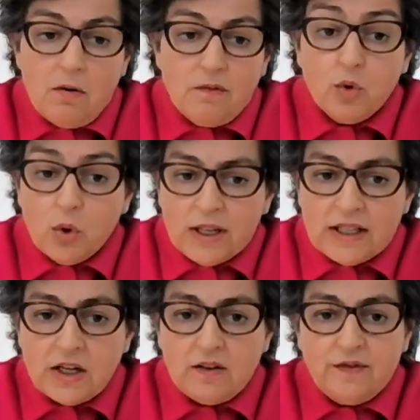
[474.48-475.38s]

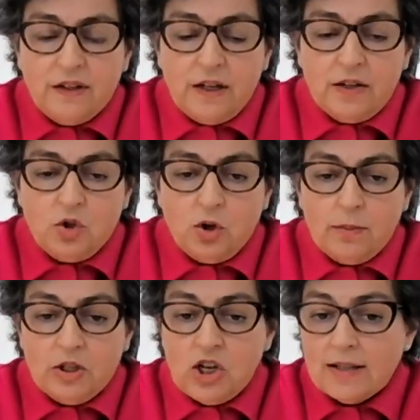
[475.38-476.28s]
voice of
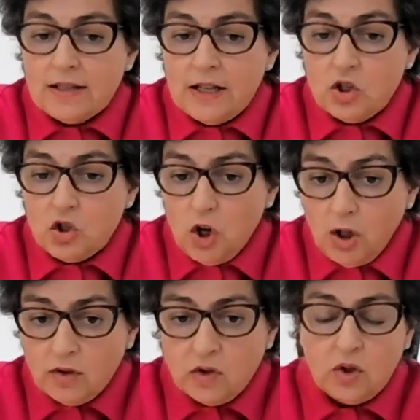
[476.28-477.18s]
German Chancellor
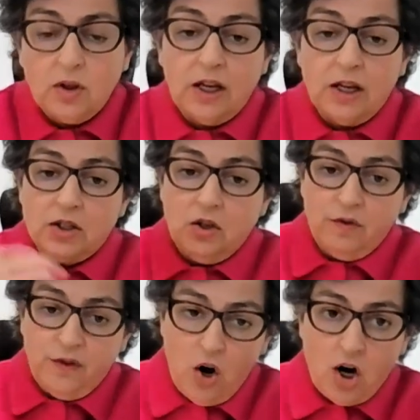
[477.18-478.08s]
Scholz, or that
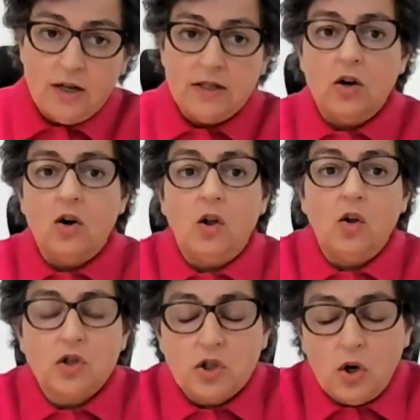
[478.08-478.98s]
you've heard
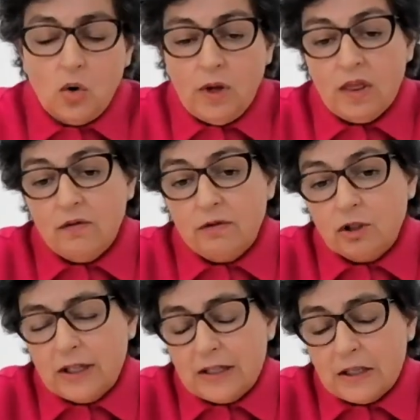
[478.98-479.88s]
also with a
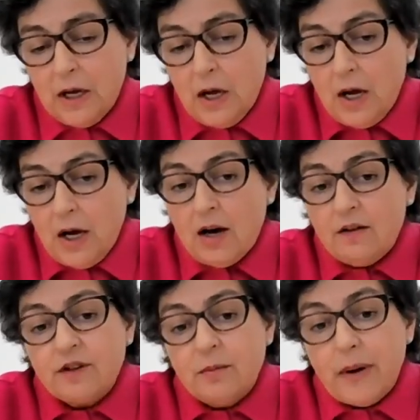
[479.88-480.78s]
voice from